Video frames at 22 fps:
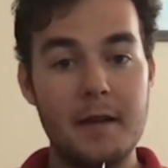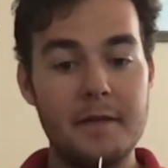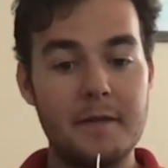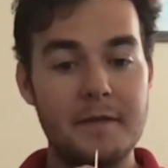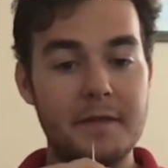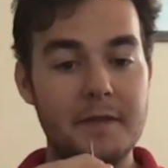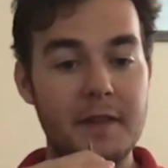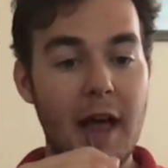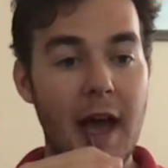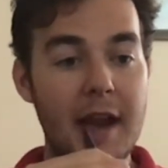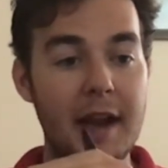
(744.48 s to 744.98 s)

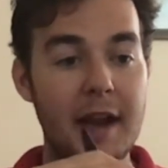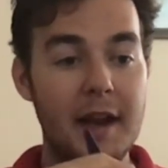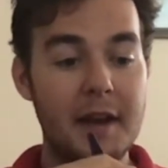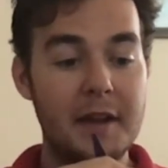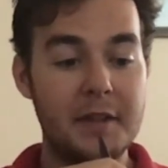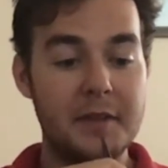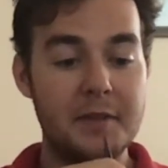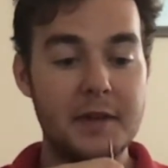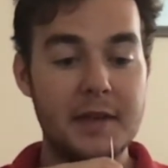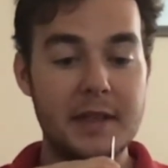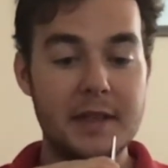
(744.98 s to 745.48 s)
flat on a
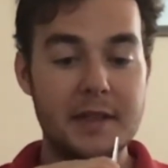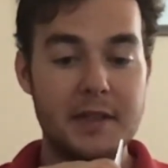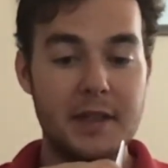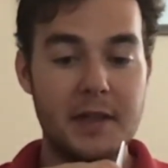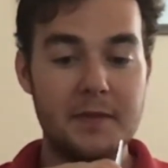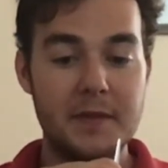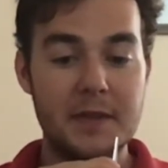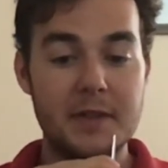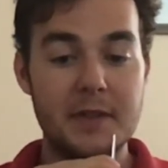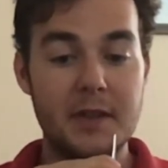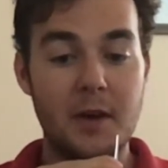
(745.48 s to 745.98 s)
3D
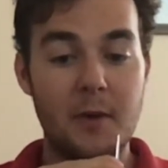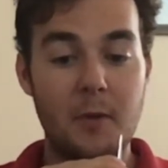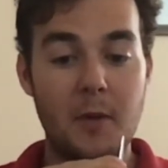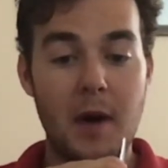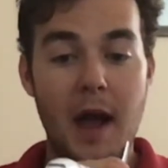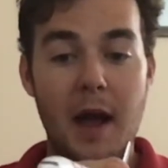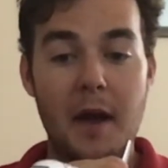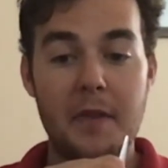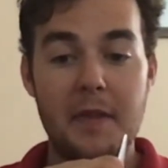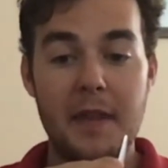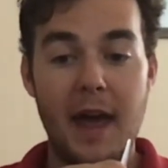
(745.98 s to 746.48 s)
surface
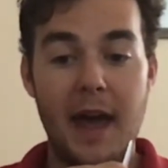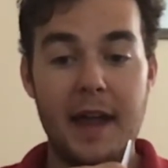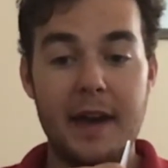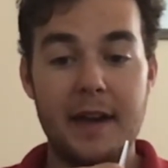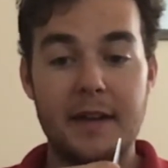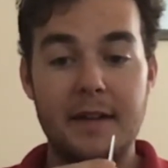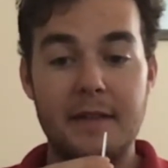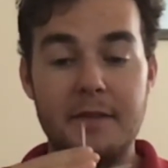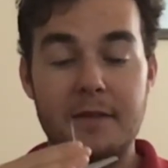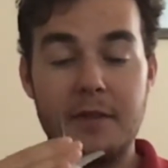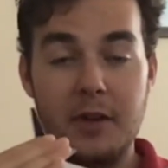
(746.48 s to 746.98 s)
around that
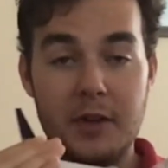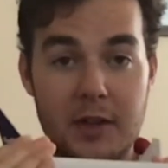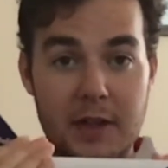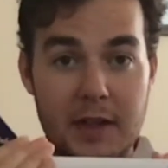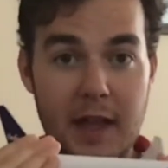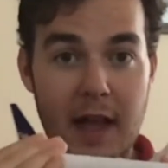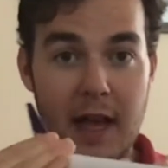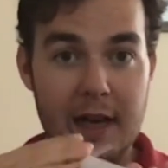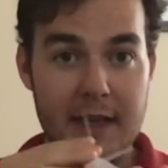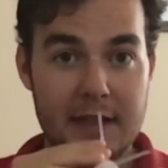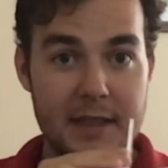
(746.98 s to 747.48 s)
vertical
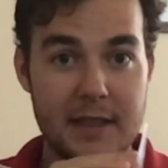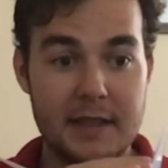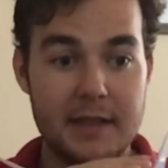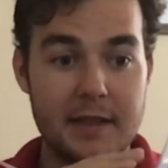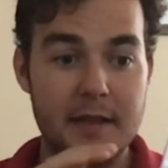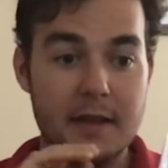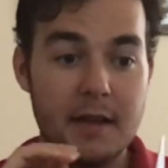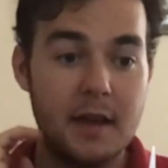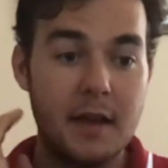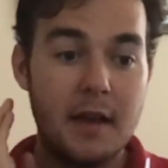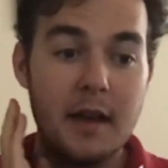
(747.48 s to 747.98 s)
axis.
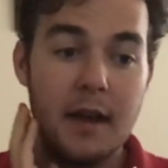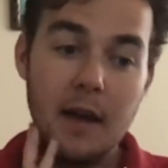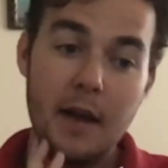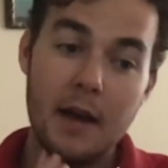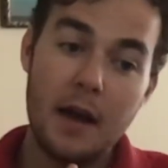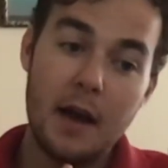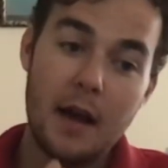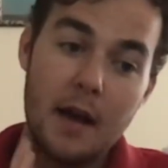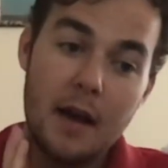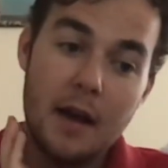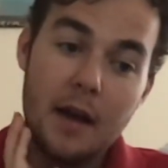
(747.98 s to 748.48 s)

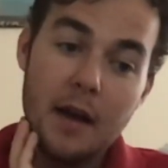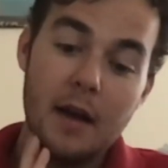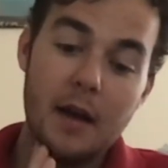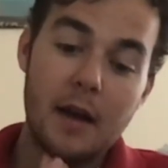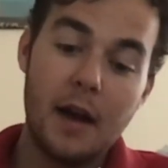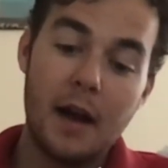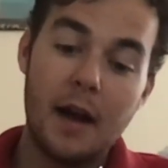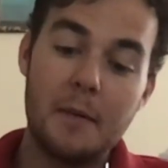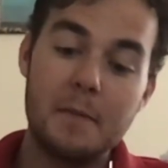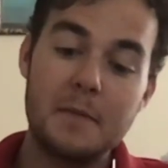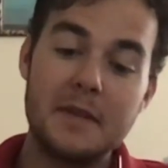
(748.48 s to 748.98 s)

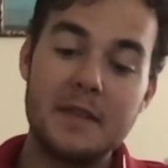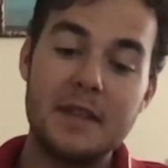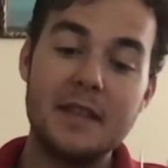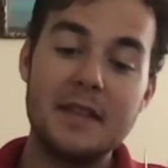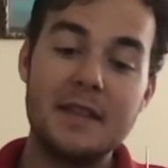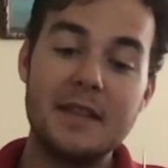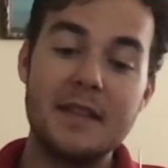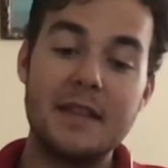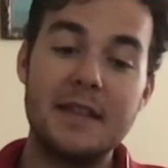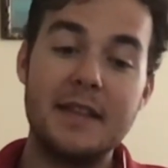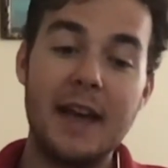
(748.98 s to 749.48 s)
Since
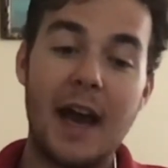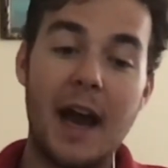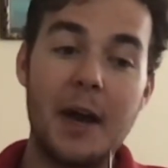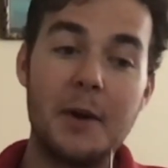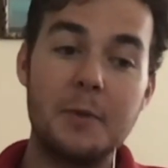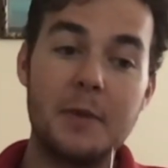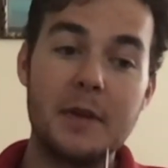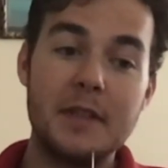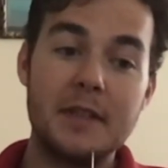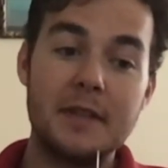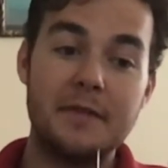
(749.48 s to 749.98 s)
the
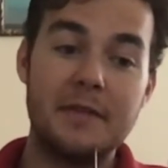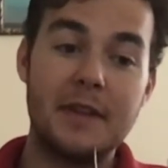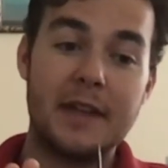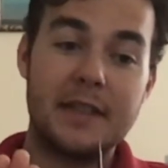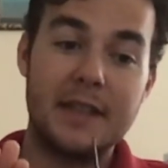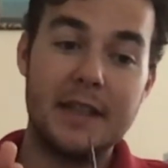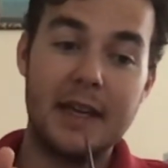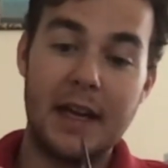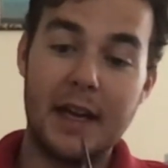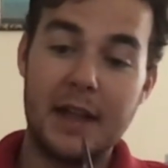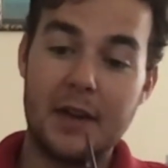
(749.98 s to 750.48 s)
downward
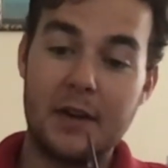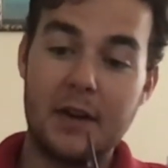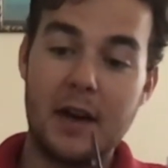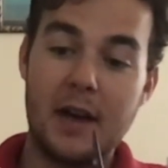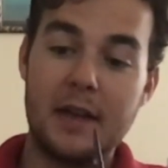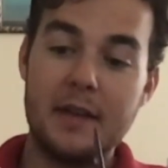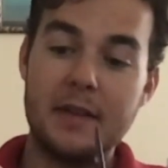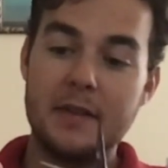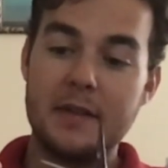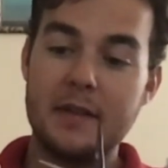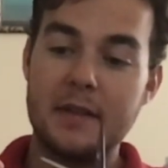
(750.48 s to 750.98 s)
deflected
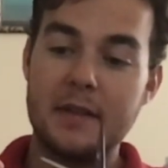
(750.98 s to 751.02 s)
aileron,